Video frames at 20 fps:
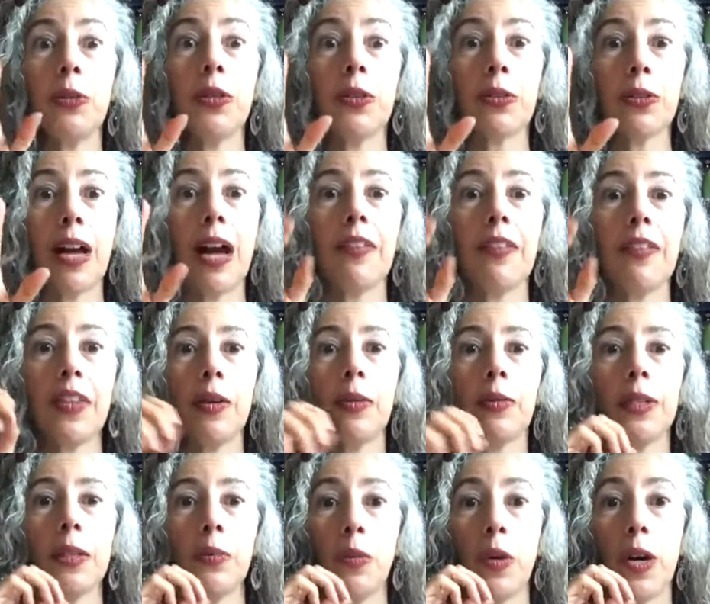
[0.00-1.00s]
You're not the
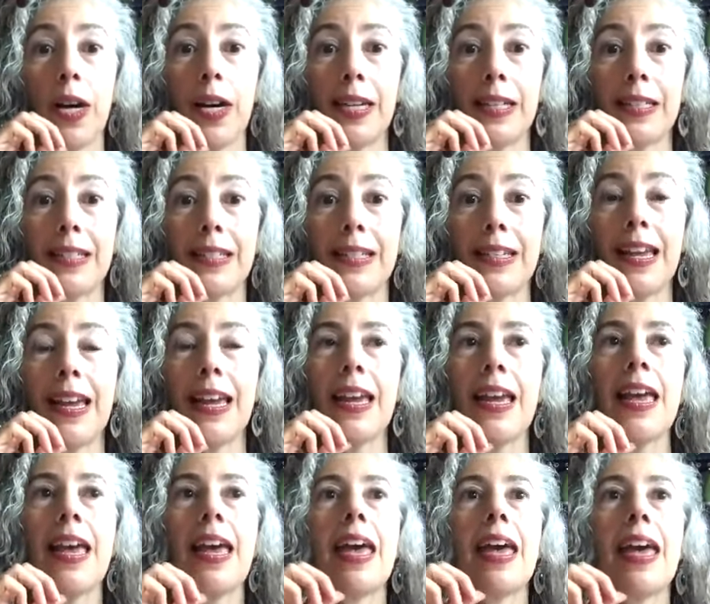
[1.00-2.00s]
only ones.
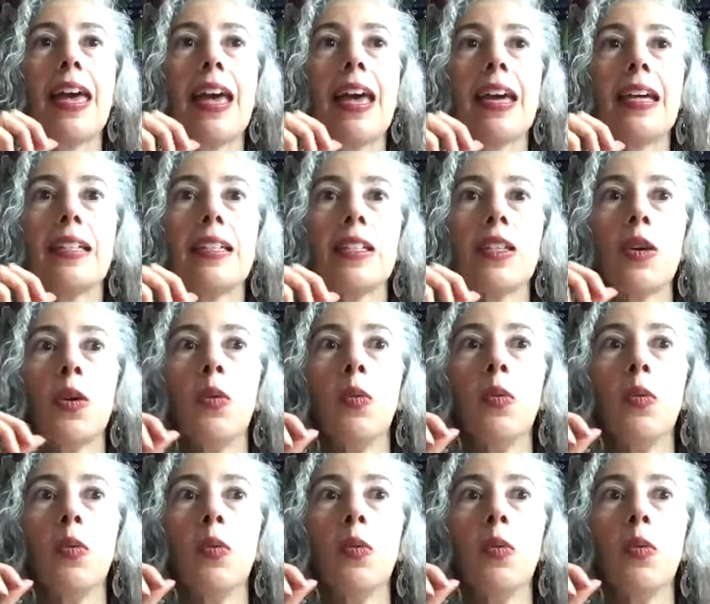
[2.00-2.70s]
And